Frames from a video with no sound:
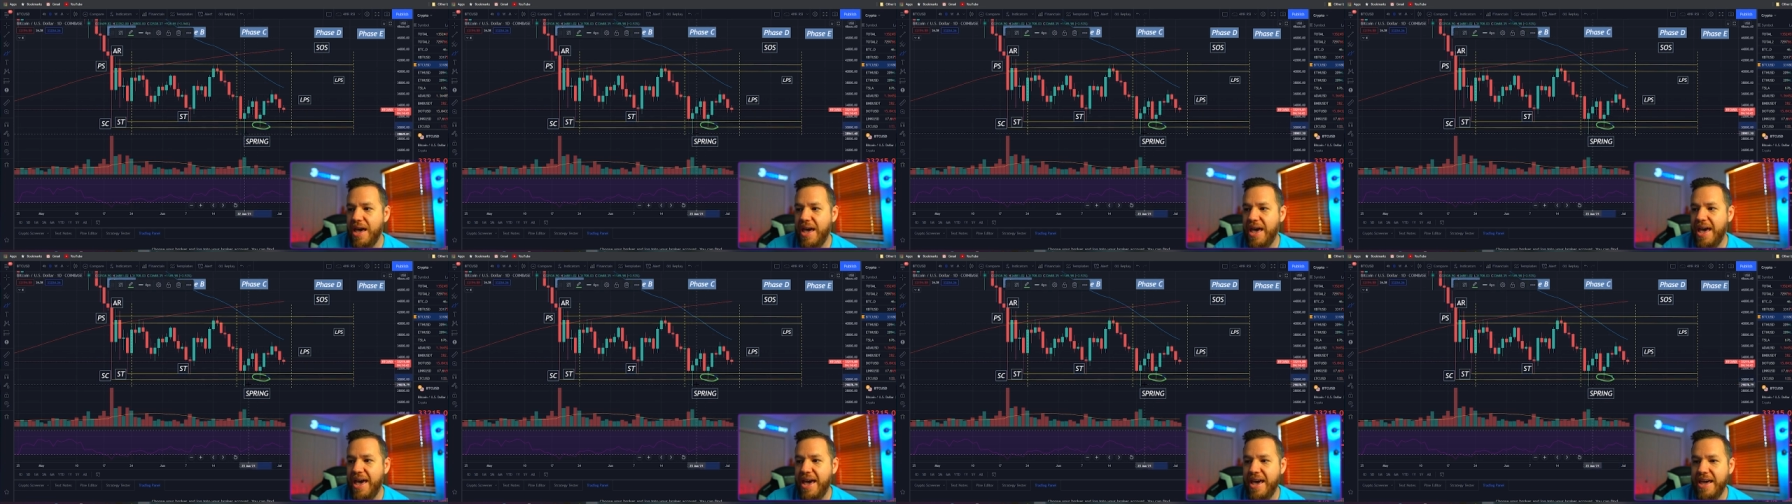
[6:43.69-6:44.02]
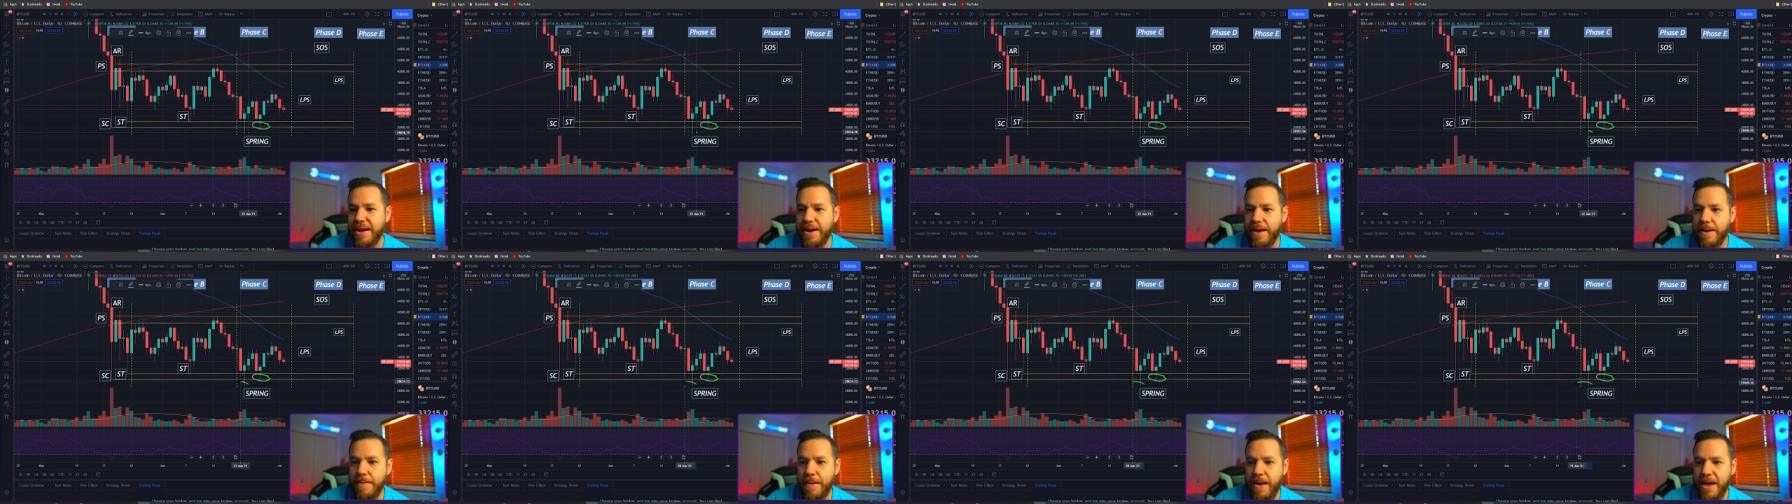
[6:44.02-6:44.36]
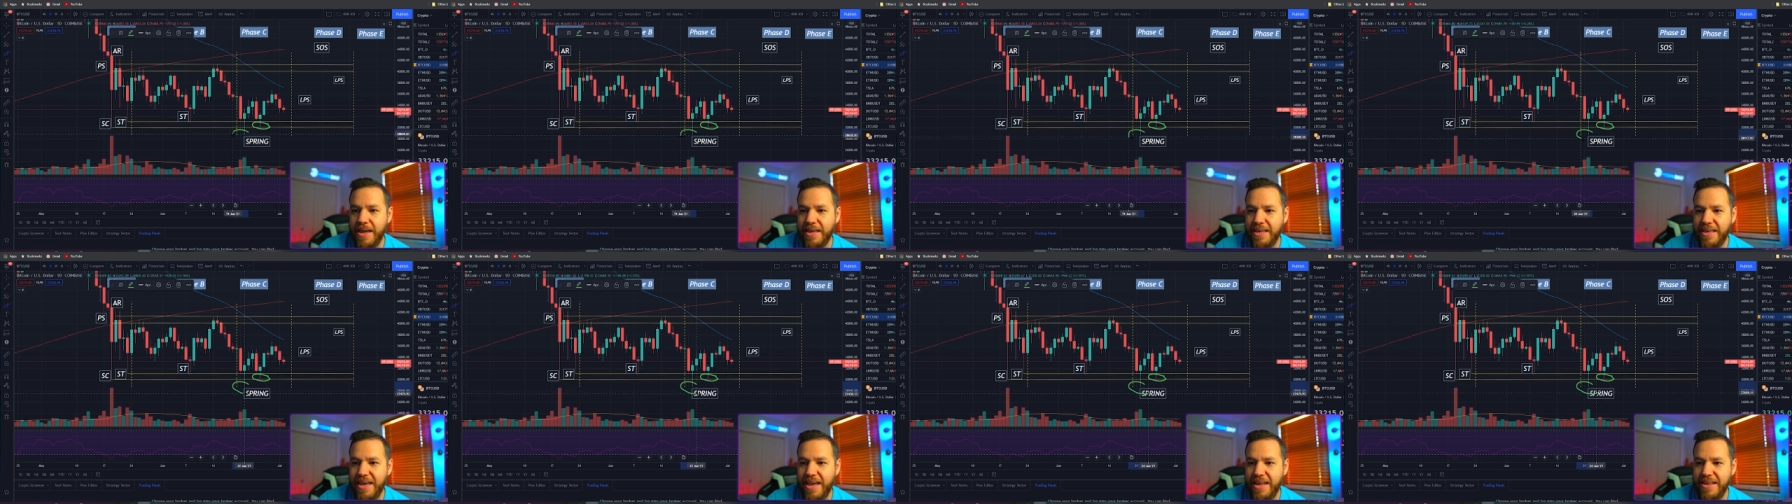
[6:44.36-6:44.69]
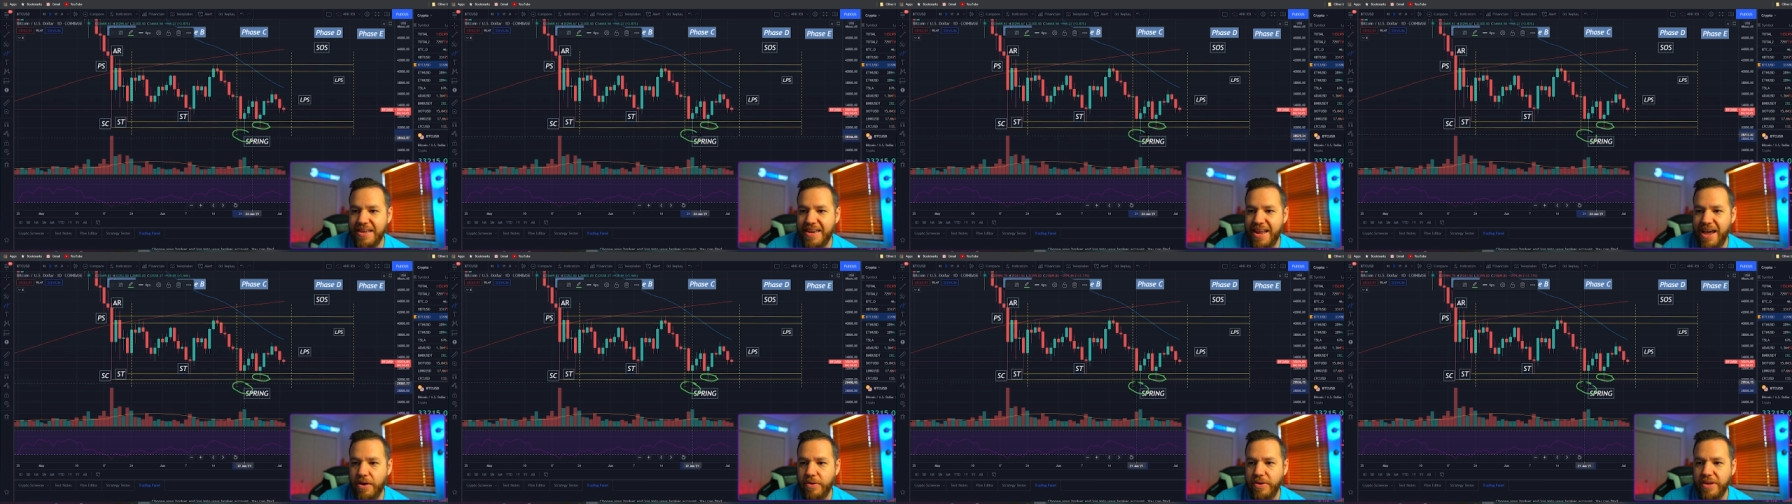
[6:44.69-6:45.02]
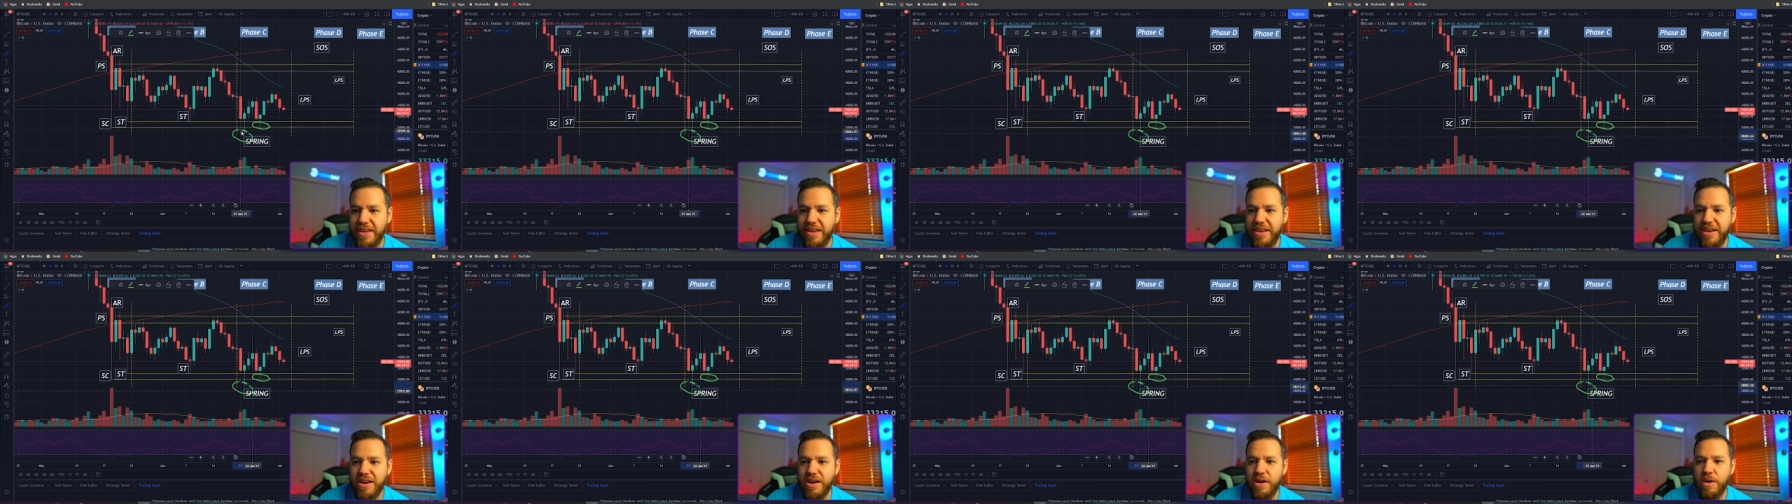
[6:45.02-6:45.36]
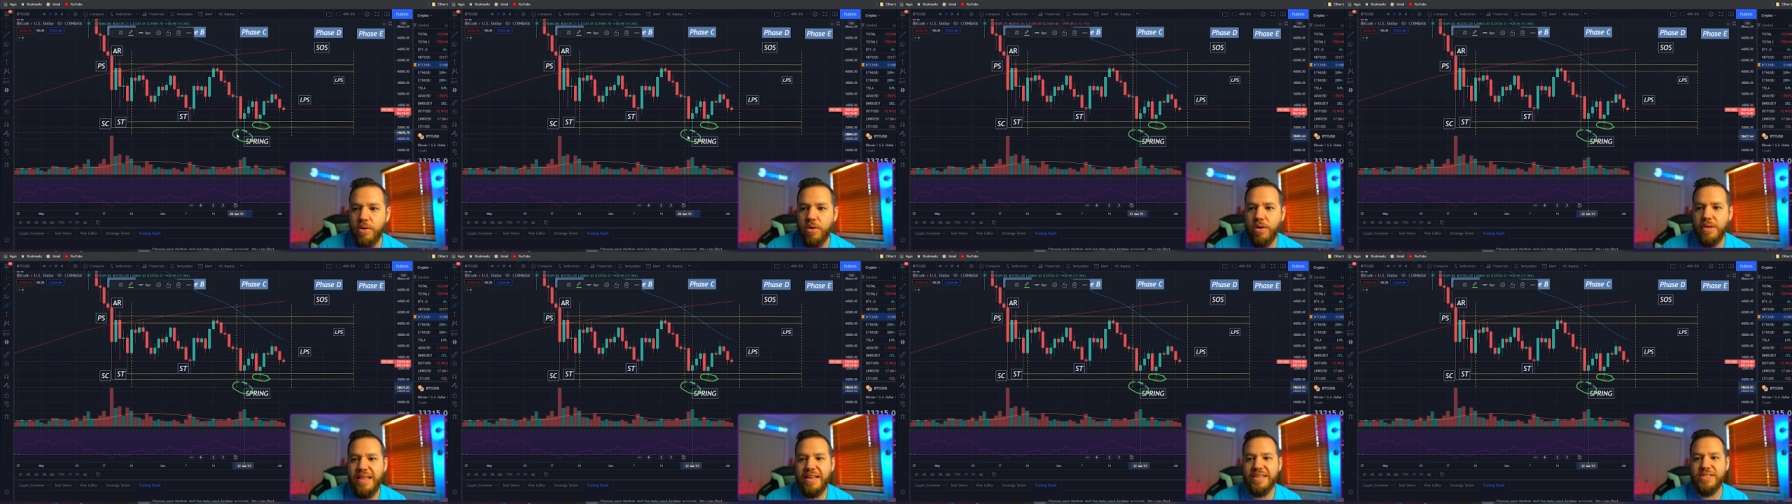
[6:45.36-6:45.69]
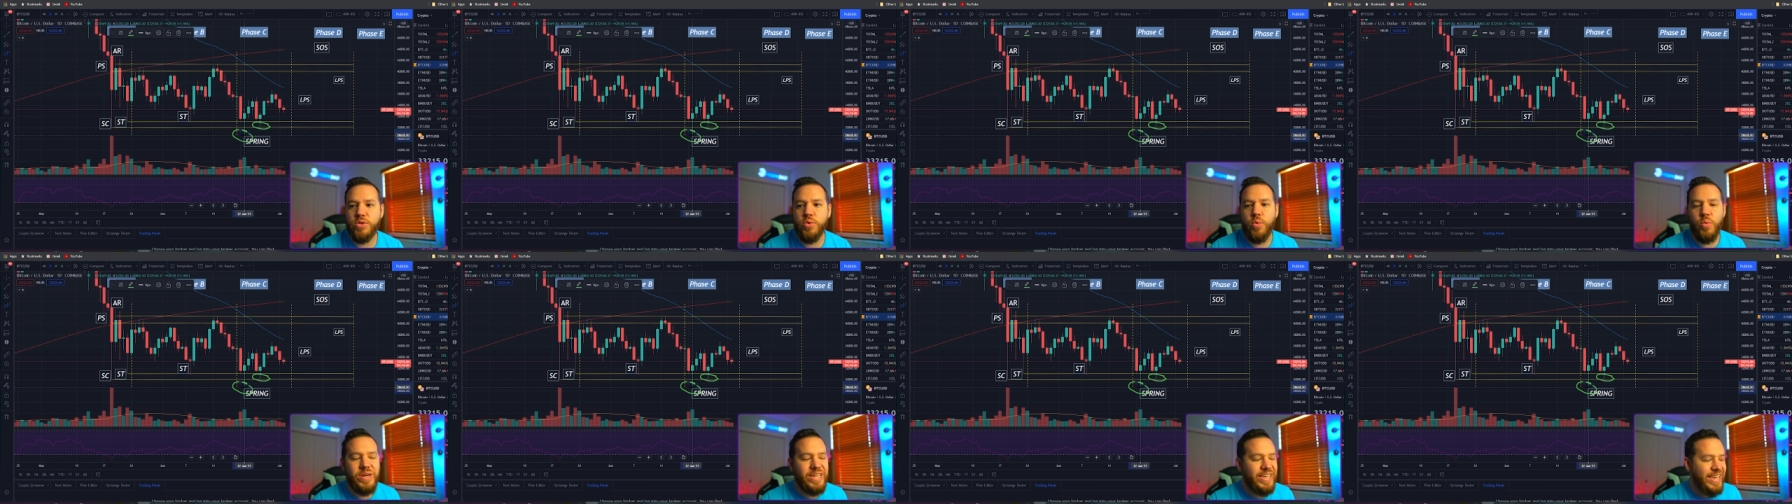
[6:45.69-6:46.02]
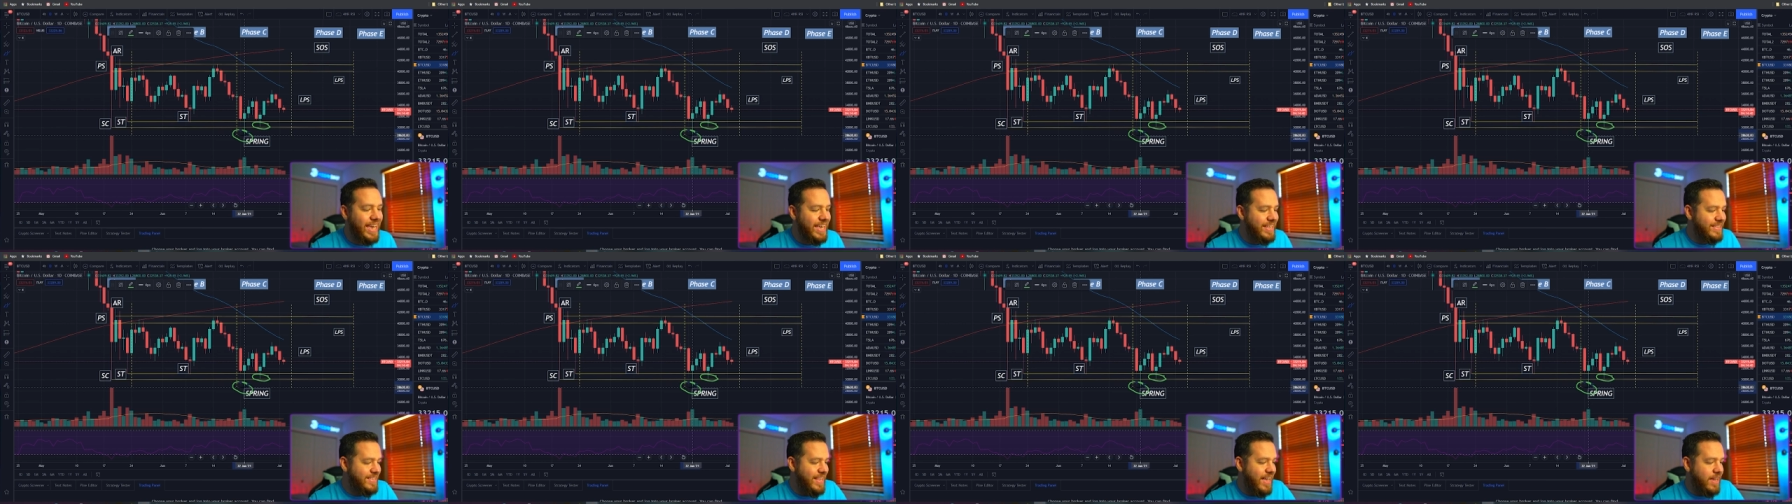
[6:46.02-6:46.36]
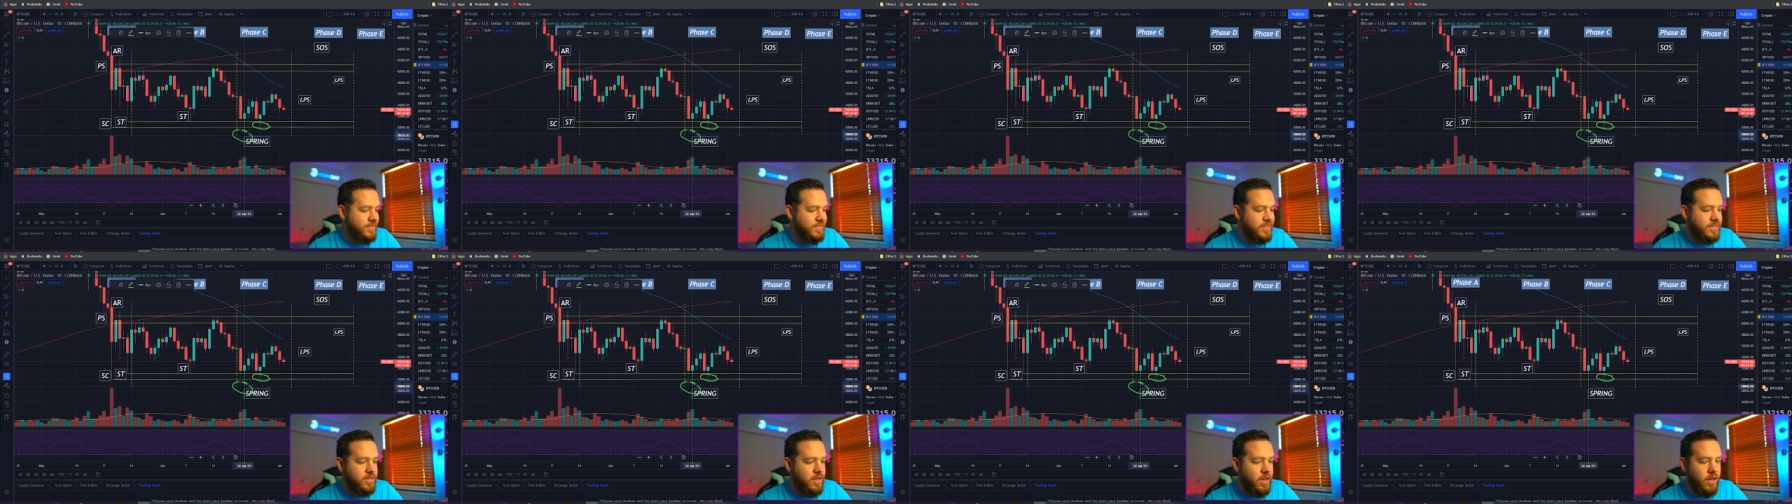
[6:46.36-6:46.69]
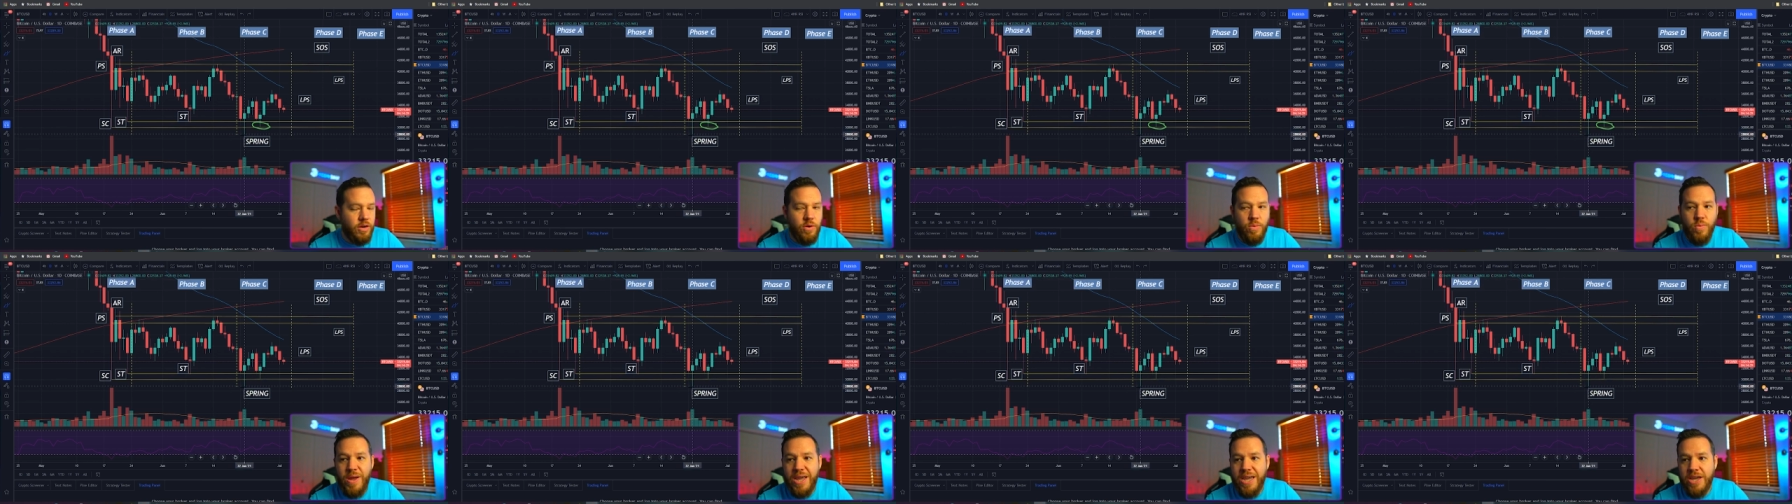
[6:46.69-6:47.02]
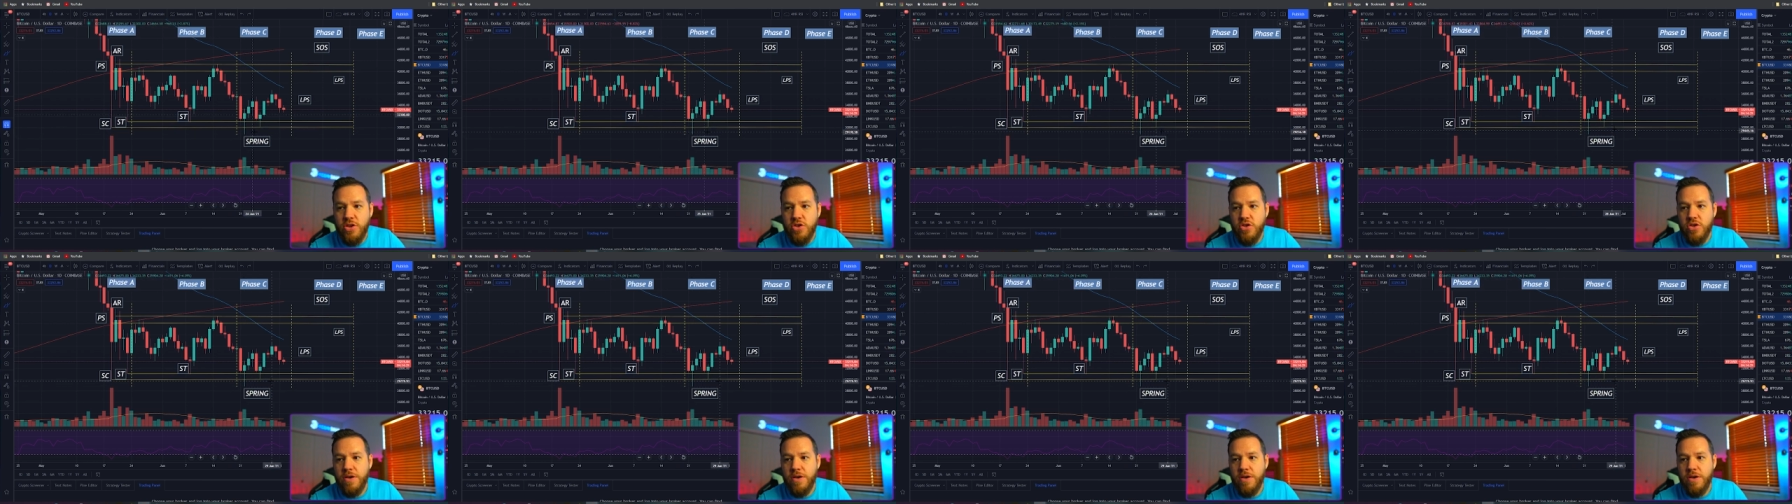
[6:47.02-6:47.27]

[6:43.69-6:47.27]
and again down here that $28,000 range